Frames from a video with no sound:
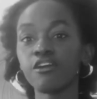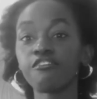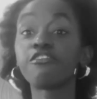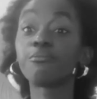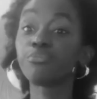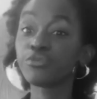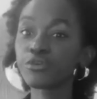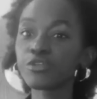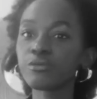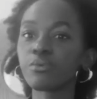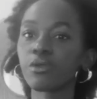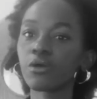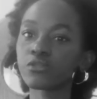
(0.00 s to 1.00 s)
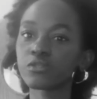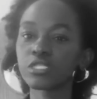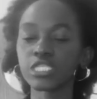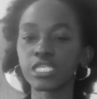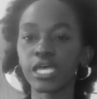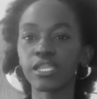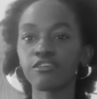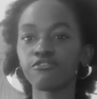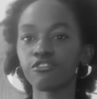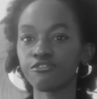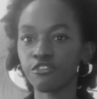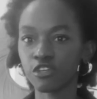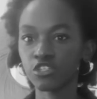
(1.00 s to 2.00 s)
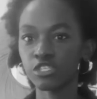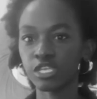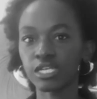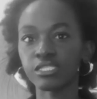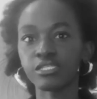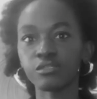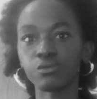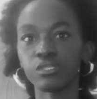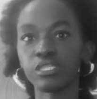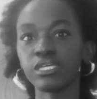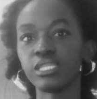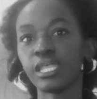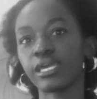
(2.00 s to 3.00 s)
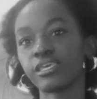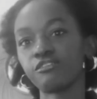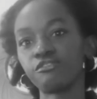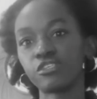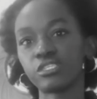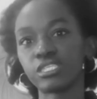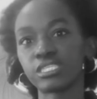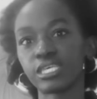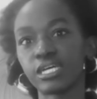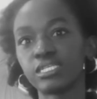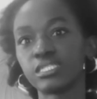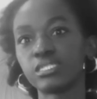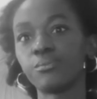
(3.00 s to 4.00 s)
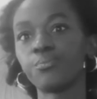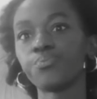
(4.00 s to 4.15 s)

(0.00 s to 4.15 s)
for beauty, but also designing for functionality within that given society.